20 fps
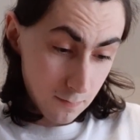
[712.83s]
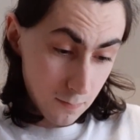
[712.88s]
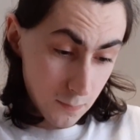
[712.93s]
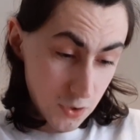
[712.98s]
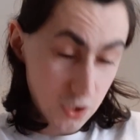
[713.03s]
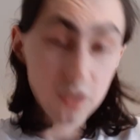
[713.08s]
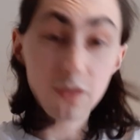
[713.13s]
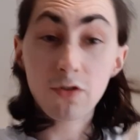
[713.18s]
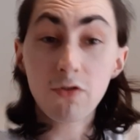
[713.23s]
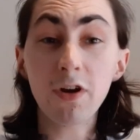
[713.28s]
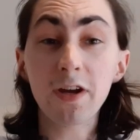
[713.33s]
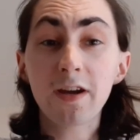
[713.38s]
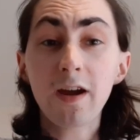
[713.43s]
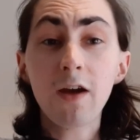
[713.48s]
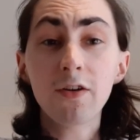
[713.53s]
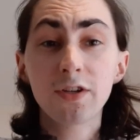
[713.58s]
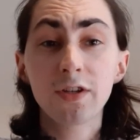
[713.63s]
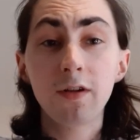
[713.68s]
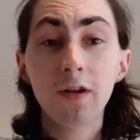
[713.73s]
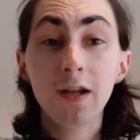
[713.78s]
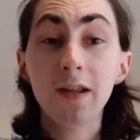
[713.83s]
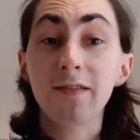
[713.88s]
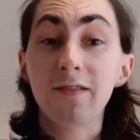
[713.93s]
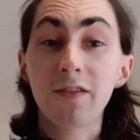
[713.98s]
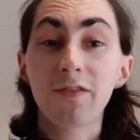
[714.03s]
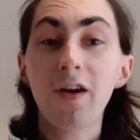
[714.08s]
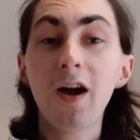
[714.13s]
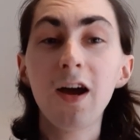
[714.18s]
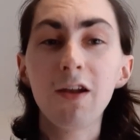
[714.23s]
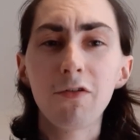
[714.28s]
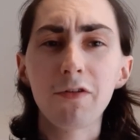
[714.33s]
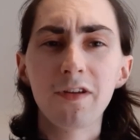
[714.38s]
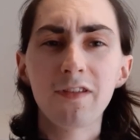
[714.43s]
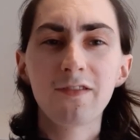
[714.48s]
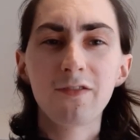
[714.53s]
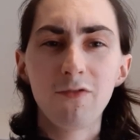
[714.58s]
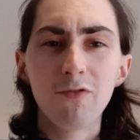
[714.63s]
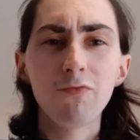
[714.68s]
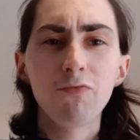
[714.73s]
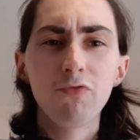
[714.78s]
She's a great character nonetheless. The dialogue is
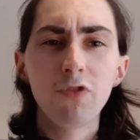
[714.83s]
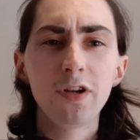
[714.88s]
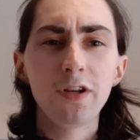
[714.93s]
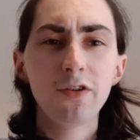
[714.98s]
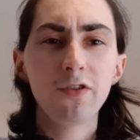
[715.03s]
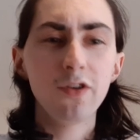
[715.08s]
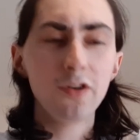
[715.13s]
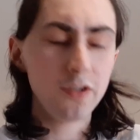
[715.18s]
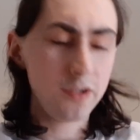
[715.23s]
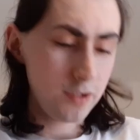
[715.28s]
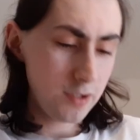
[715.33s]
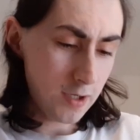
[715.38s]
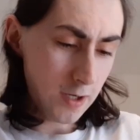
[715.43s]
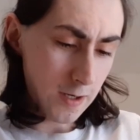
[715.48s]
still really good.